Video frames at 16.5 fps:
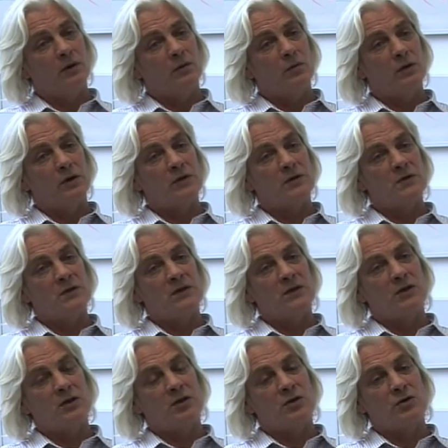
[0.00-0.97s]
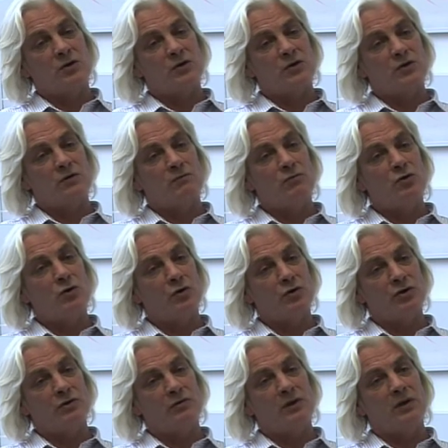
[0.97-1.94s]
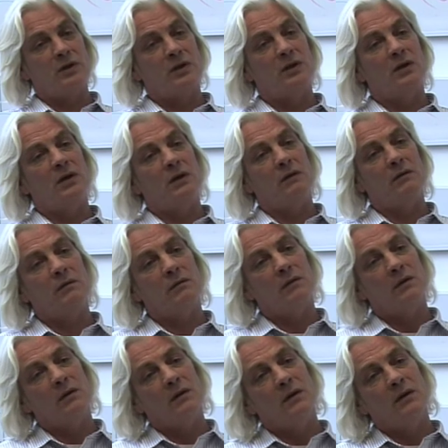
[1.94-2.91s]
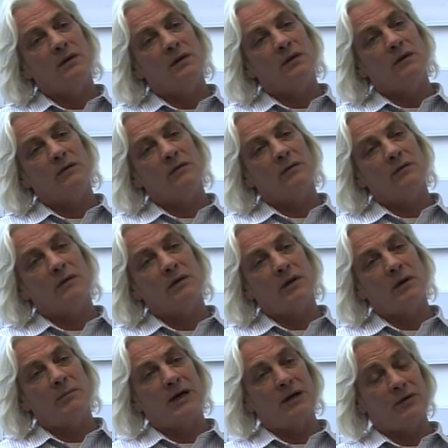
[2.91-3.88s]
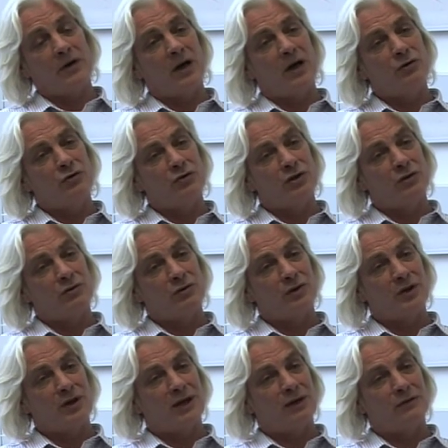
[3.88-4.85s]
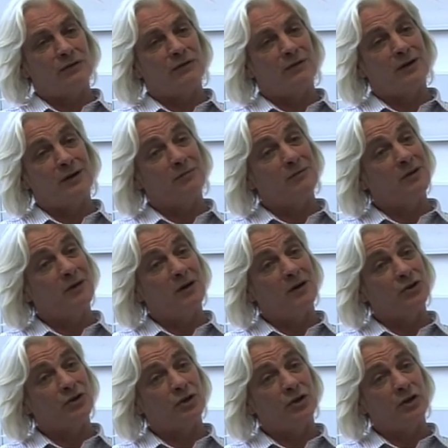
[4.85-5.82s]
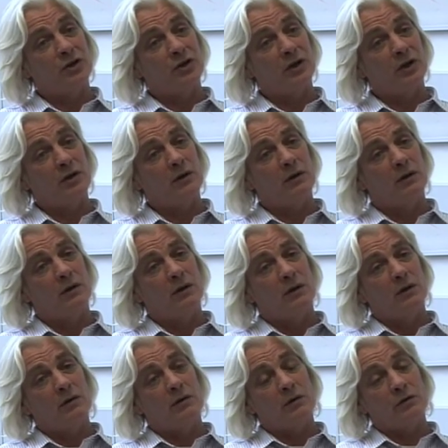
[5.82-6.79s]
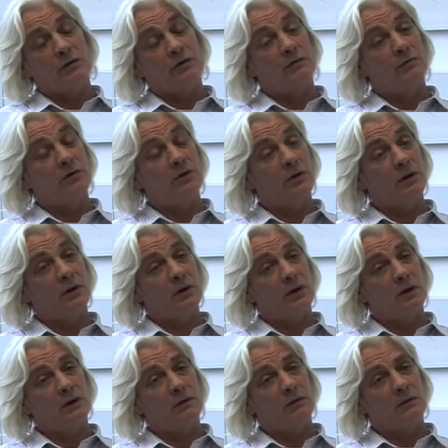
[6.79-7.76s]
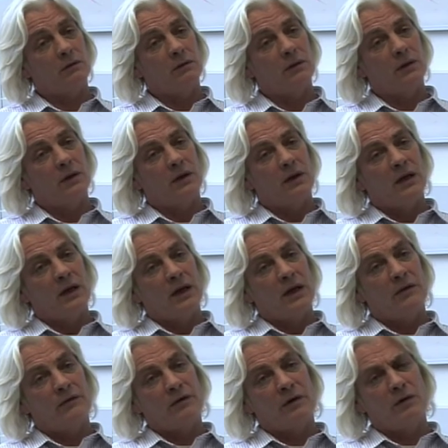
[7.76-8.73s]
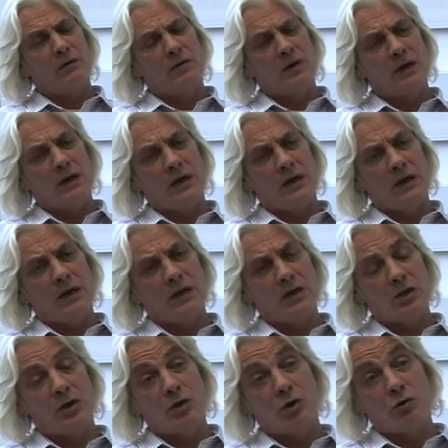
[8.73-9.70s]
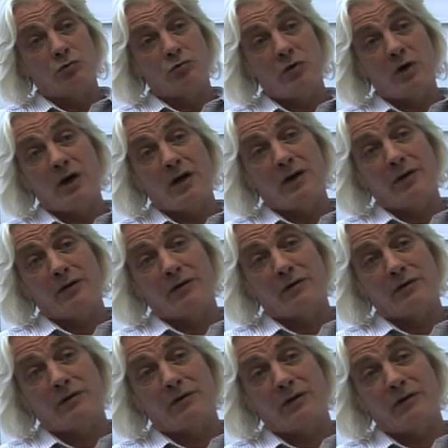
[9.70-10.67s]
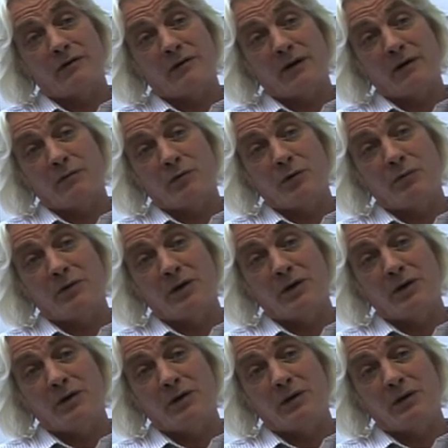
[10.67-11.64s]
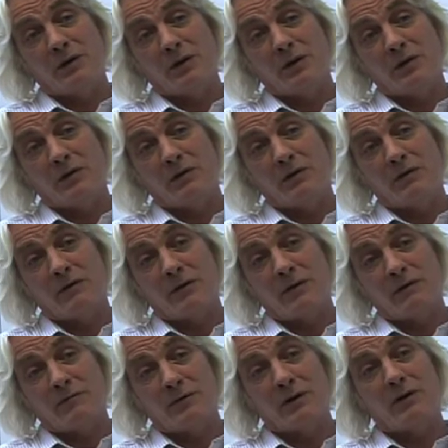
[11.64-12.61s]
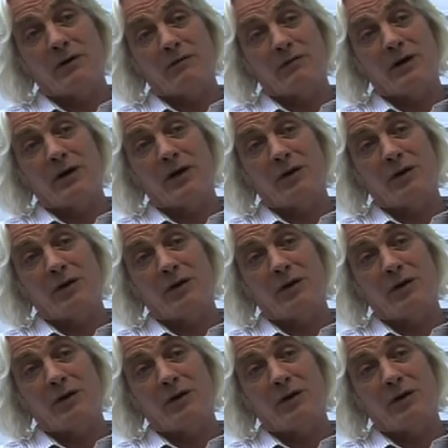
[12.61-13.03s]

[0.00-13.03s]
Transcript: one can see that the cost of not doing things is about 100 or 1,000 times larger than the cost of doing things. And so, in the long run, Cryosat will be a very, very